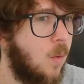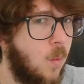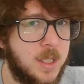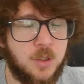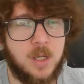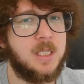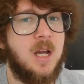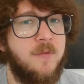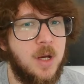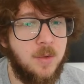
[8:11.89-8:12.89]
What sort of
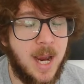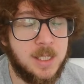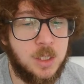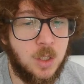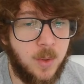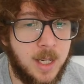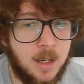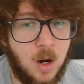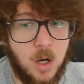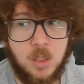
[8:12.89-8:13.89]
stuff are you guys doing?
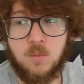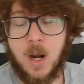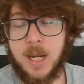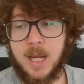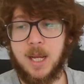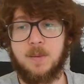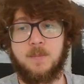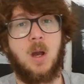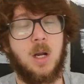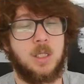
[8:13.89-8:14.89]
Are you running it
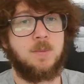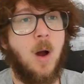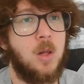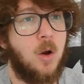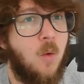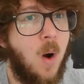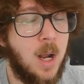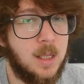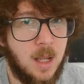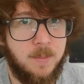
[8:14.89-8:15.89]
on a smaller
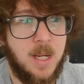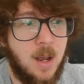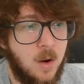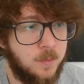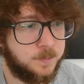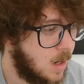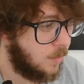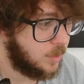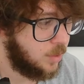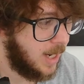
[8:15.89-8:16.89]
quant? Let me know
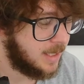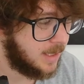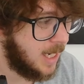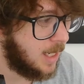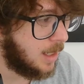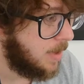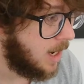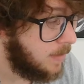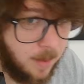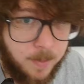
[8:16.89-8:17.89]
what you guys think.
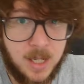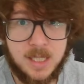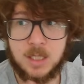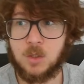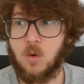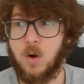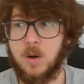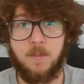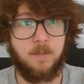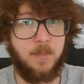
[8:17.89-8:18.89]
Hit me up on
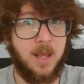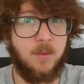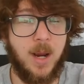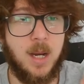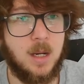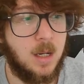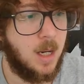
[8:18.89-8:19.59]
Discord, by the way.